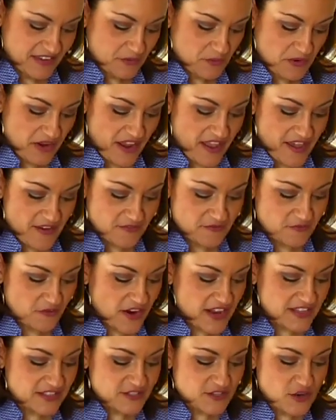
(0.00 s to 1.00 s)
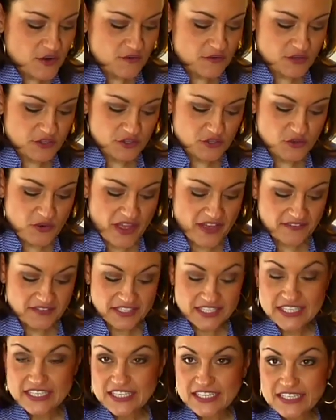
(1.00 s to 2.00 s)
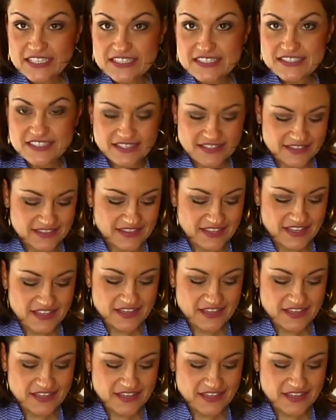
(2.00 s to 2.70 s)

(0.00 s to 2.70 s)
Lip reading: When I have friends over who have kids, they